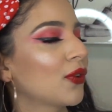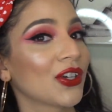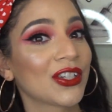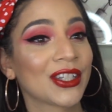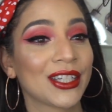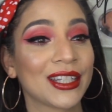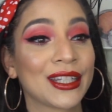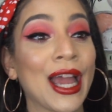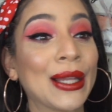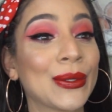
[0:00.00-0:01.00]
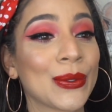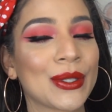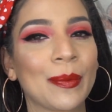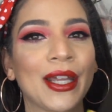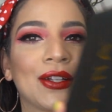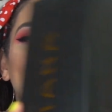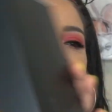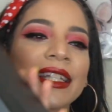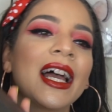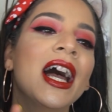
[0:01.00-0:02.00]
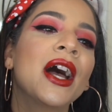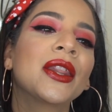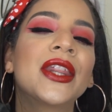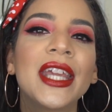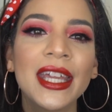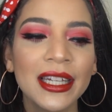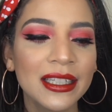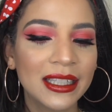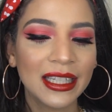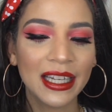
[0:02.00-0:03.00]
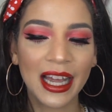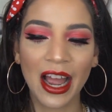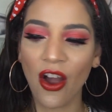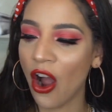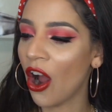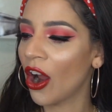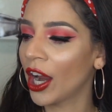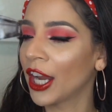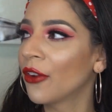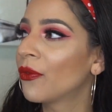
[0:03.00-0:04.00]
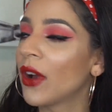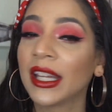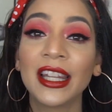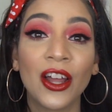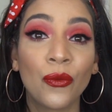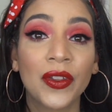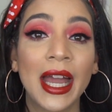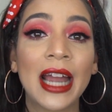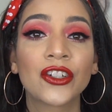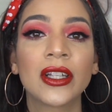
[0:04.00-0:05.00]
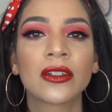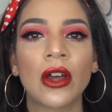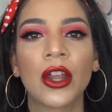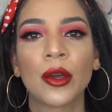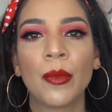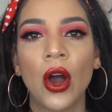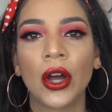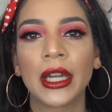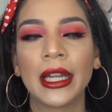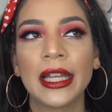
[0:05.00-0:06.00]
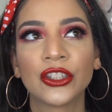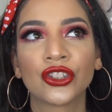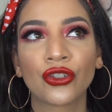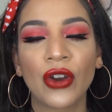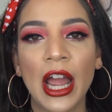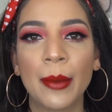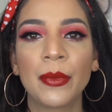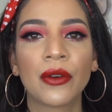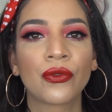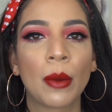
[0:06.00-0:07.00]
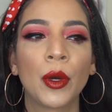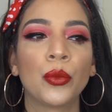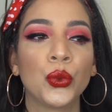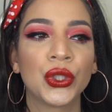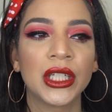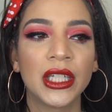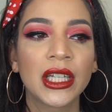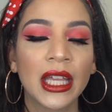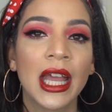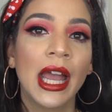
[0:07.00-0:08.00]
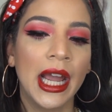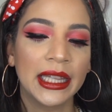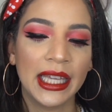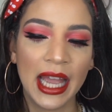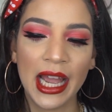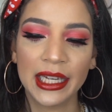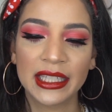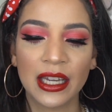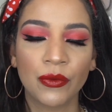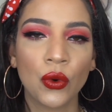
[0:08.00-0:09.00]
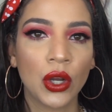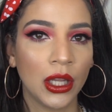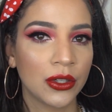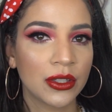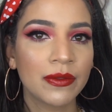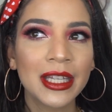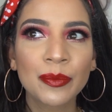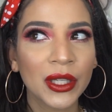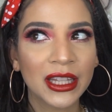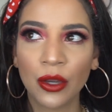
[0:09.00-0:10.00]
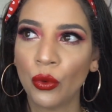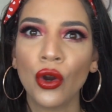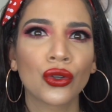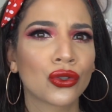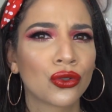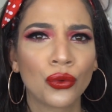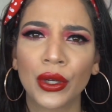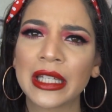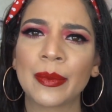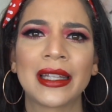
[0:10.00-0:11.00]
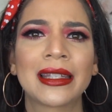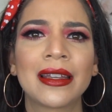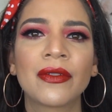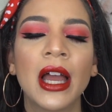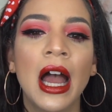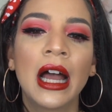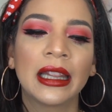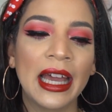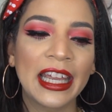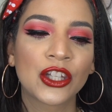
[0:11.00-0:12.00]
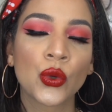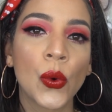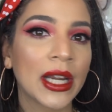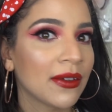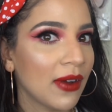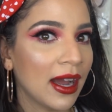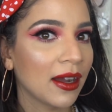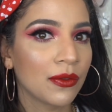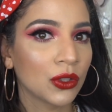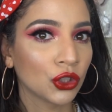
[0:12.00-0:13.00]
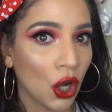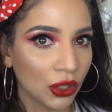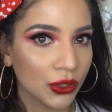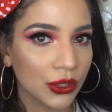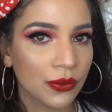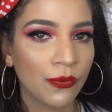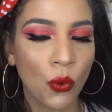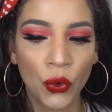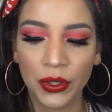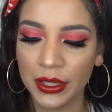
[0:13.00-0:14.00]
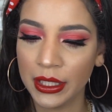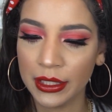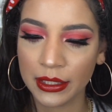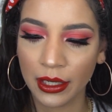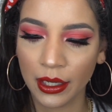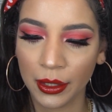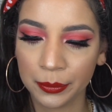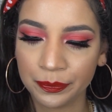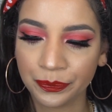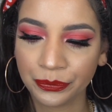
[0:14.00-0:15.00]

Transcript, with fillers: first sandals, oh my goodness. These I fell in love with. I actually saw them on Instagram from a boutique, and they had several colors of these, but they were too expensive, like twenty-five dollars for these uh,